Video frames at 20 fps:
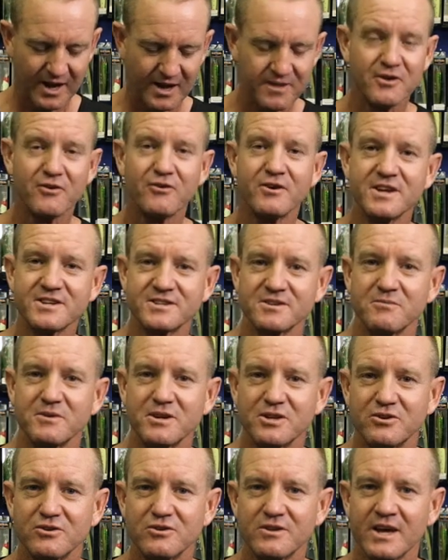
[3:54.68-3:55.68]
And the reason
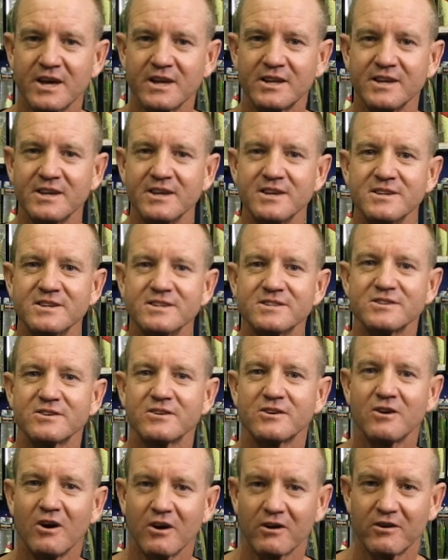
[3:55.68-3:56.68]
we do that is
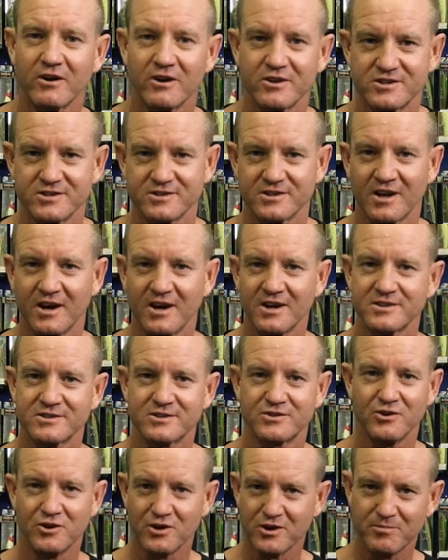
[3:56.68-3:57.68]
cockroaches, guys.
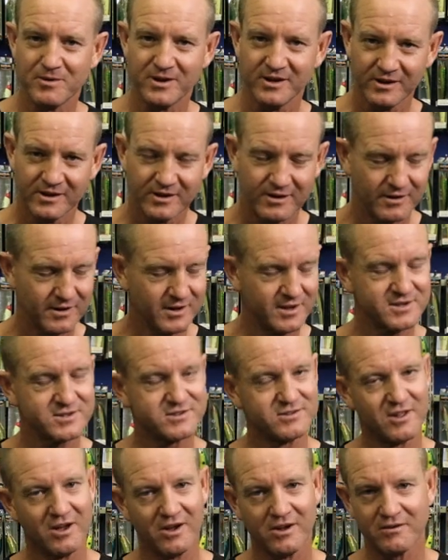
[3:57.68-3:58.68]
Durban
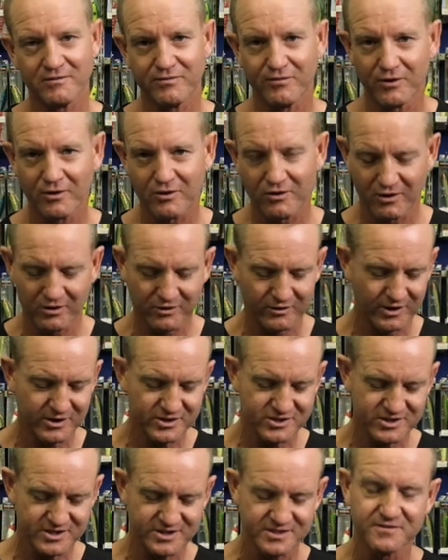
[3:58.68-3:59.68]
is known for
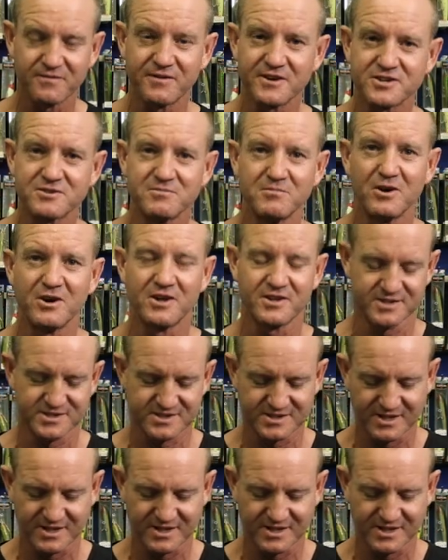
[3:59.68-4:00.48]
cockroaches, fish moths,